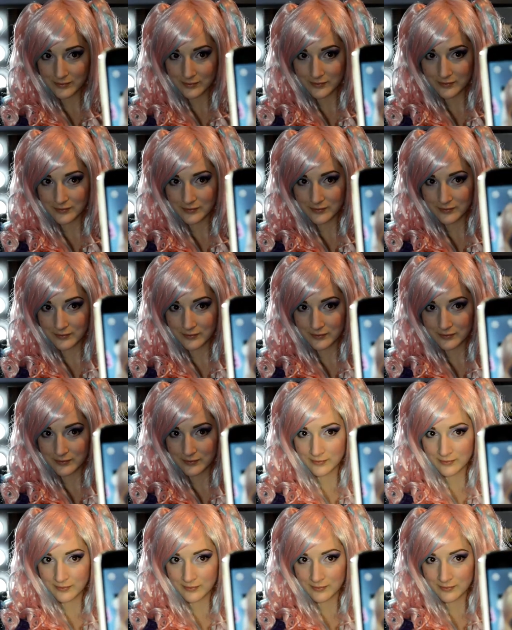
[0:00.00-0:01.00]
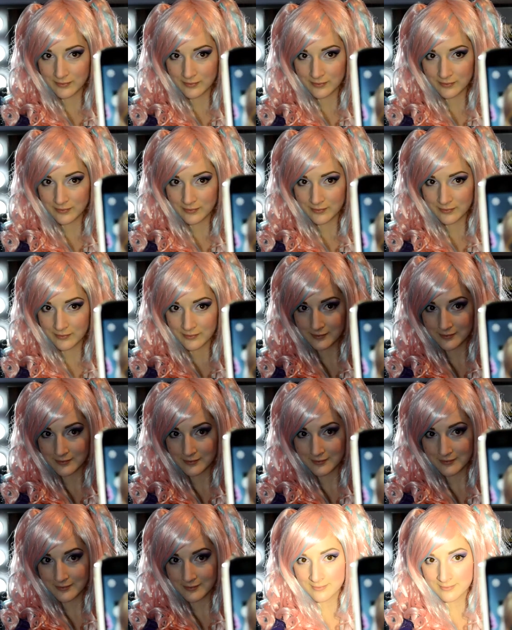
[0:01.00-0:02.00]

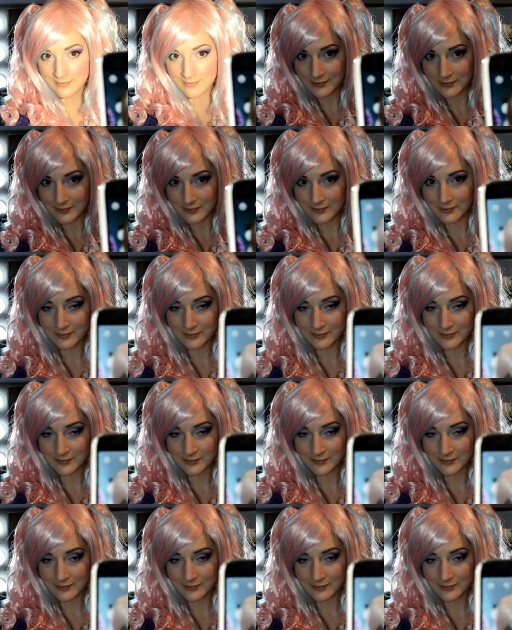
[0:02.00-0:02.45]
[no speech]